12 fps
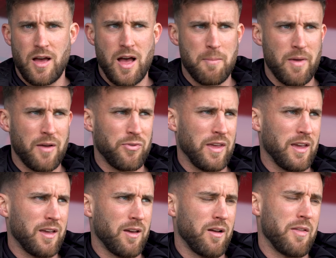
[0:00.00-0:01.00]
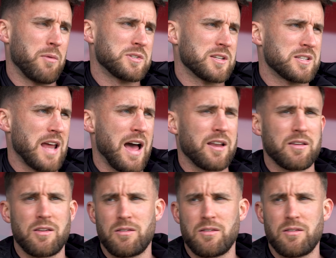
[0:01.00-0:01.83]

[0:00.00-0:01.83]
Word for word: Um, I think uh, there was a stat